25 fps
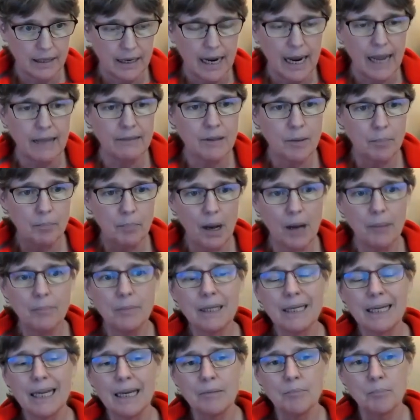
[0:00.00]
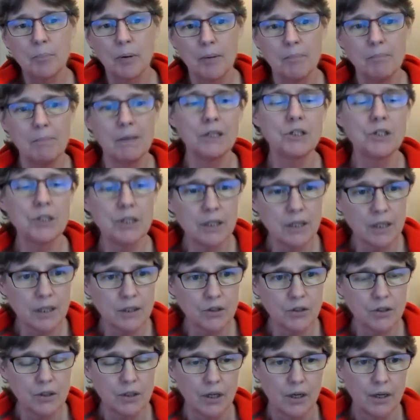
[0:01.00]
And the public and
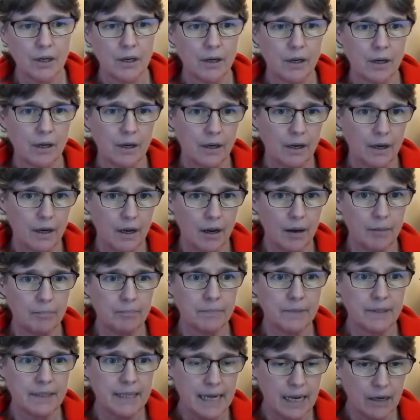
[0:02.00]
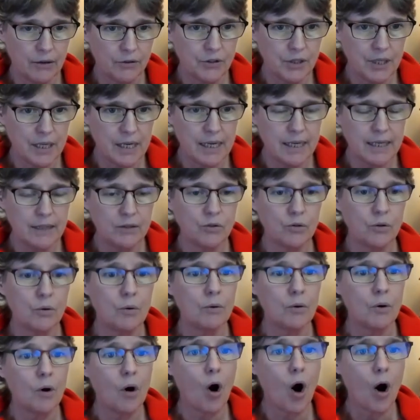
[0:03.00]
permissionless DLTs
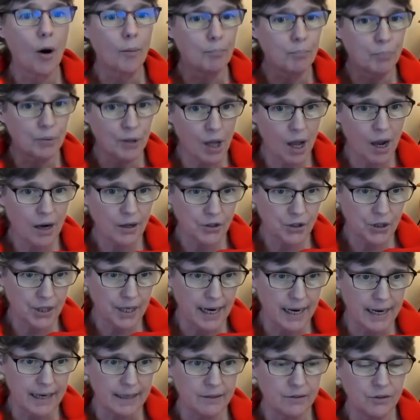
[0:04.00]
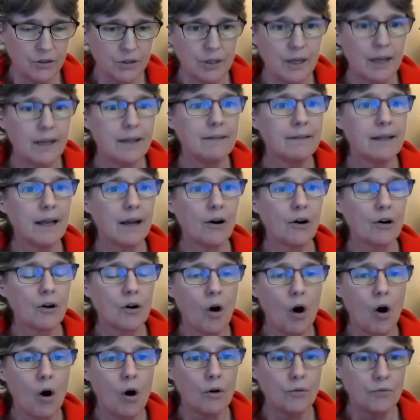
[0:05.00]
are blockchains that are
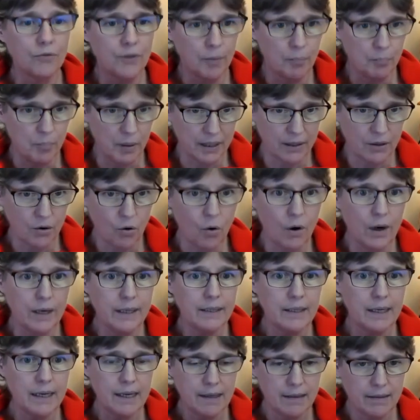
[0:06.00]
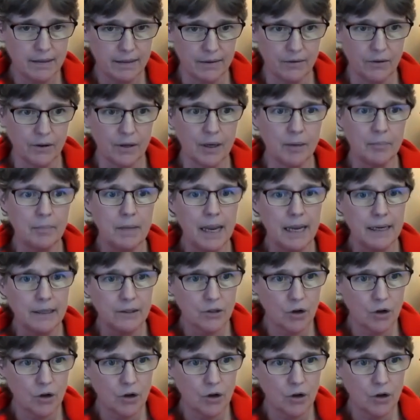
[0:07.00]
called the Bitcoin, Ethereum, and